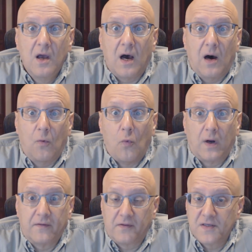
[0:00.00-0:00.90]

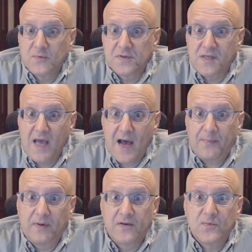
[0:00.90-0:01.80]
one of the things we'll see
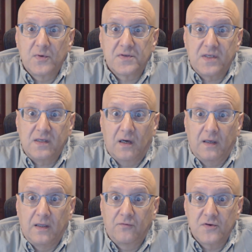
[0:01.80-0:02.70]
happen is we'll see
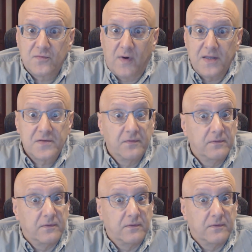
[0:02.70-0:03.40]
interest rates